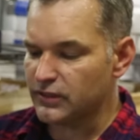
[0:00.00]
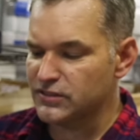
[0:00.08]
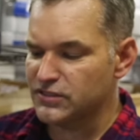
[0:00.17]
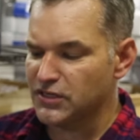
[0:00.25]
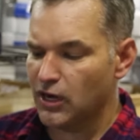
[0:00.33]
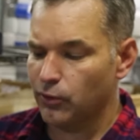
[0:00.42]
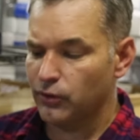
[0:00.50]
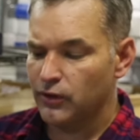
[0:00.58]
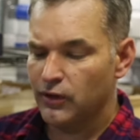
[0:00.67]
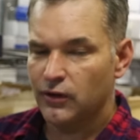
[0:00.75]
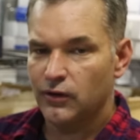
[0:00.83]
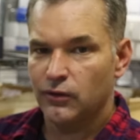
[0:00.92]
So,
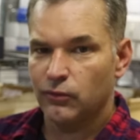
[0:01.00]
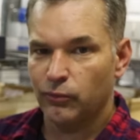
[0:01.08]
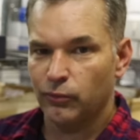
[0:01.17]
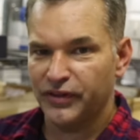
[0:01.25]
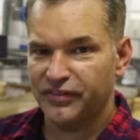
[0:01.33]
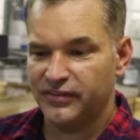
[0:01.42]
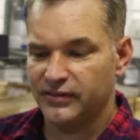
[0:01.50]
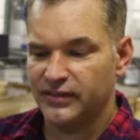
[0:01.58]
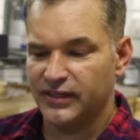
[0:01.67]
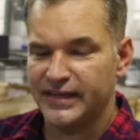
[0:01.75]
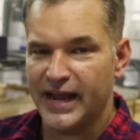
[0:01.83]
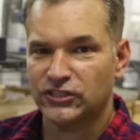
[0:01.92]
with
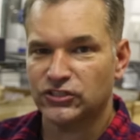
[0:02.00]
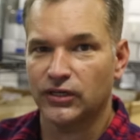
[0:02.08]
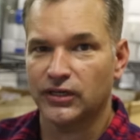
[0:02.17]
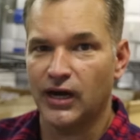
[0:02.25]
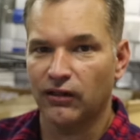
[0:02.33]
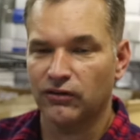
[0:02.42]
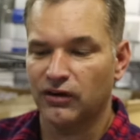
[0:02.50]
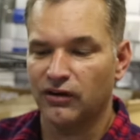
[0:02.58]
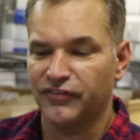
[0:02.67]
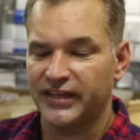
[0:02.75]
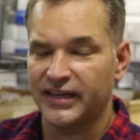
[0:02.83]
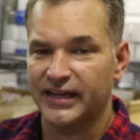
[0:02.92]
the natural color
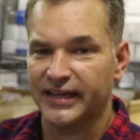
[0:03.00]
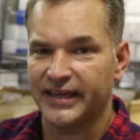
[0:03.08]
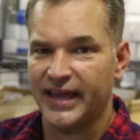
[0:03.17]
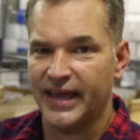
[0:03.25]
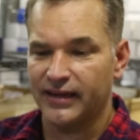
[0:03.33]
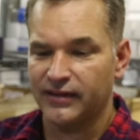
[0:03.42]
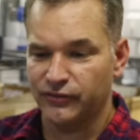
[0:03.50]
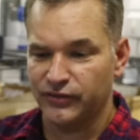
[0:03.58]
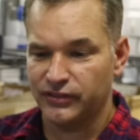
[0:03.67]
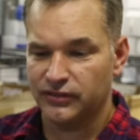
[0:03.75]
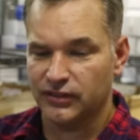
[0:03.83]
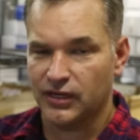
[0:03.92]
of it in a
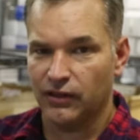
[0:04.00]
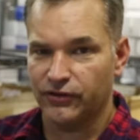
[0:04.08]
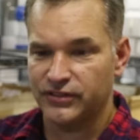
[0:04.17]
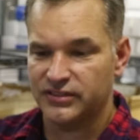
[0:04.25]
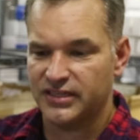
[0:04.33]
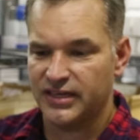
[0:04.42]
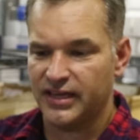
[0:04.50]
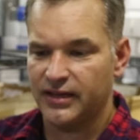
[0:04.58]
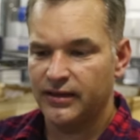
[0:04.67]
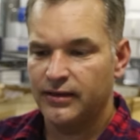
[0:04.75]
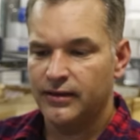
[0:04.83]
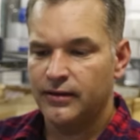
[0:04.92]
can, the color you see,
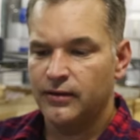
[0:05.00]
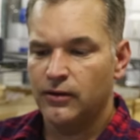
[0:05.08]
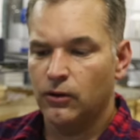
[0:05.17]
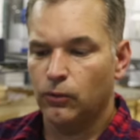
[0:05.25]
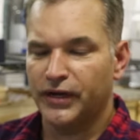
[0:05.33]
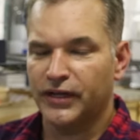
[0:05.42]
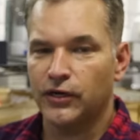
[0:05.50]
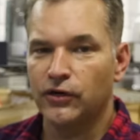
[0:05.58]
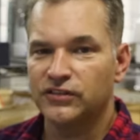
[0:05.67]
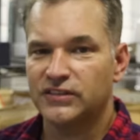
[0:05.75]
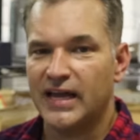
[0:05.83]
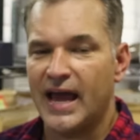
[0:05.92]
when it
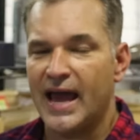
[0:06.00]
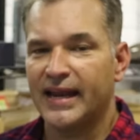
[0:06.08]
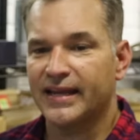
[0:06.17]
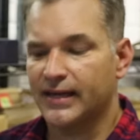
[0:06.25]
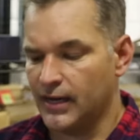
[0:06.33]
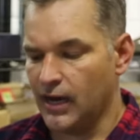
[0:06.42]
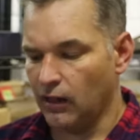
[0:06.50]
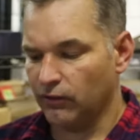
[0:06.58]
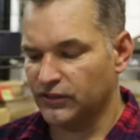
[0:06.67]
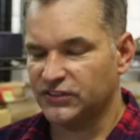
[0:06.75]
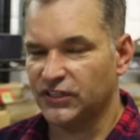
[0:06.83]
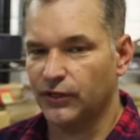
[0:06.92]
goes to adding
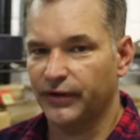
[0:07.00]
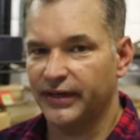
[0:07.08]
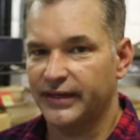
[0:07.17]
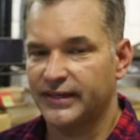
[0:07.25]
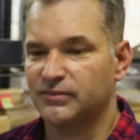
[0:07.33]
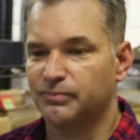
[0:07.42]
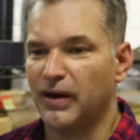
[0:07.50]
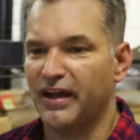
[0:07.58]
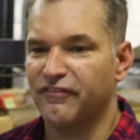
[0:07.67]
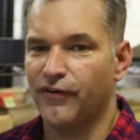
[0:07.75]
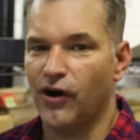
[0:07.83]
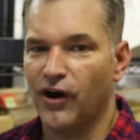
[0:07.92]
color to it, it's by
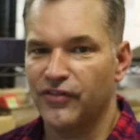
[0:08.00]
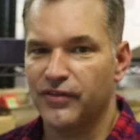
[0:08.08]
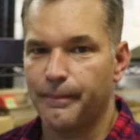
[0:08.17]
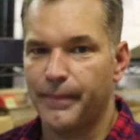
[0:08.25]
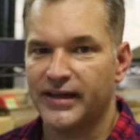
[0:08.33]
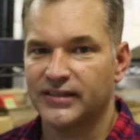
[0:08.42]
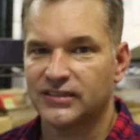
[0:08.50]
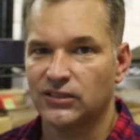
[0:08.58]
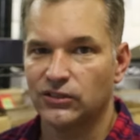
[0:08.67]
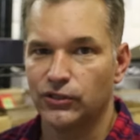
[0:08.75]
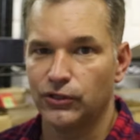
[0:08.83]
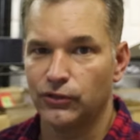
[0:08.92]
far the best
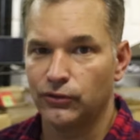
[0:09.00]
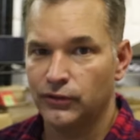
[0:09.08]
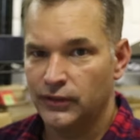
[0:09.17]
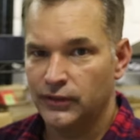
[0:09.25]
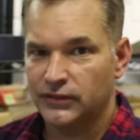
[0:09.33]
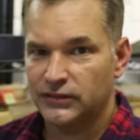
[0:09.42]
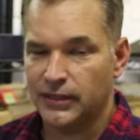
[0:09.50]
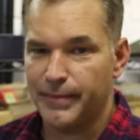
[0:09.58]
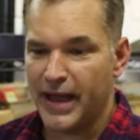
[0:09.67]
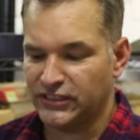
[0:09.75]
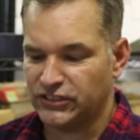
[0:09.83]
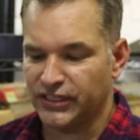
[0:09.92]
glue to
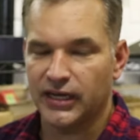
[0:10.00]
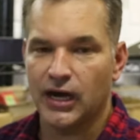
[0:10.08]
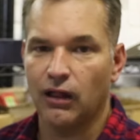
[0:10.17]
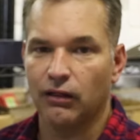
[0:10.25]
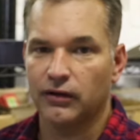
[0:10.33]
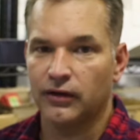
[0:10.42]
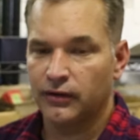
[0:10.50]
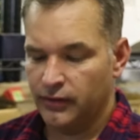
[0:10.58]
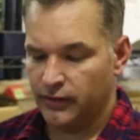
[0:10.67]
matching color.